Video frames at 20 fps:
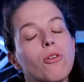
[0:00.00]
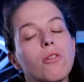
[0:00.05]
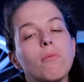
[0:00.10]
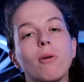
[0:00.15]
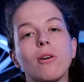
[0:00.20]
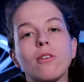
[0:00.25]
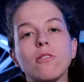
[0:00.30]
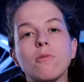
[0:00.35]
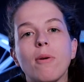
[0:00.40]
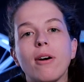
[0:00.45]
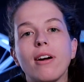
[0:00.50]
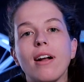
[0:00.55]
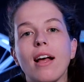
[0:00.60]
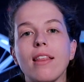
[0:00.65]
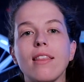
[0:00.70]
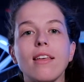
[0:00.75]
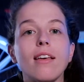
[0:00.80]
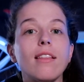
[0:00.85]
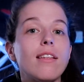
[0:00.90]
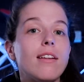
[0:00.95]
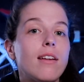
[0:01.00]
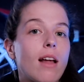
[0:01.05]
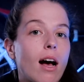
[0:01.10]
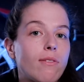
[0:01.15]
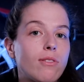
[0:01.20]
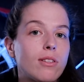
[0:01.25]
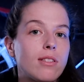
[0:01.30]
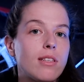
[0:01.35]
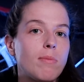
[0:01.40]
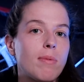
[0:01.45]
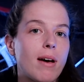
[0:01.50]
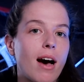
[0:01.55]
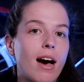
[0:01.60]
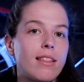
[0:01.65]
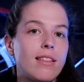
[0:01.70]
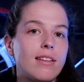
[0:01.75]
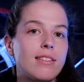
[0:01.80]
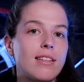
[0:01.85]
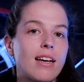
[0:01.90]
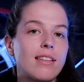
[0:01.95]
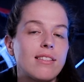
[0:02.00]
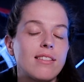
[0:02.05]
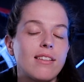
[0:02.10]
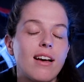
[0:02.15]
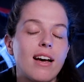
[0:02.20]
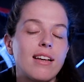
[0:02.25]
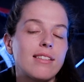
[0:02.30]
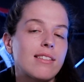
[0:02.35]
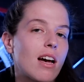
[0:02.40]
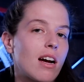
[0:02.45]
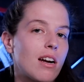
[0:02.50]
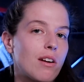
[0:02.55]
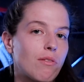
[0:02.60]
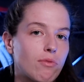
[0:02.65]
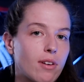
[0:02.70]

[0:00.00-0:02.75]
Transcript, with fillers: For the most part, I think the novelty behind the Tesla Tesla has kind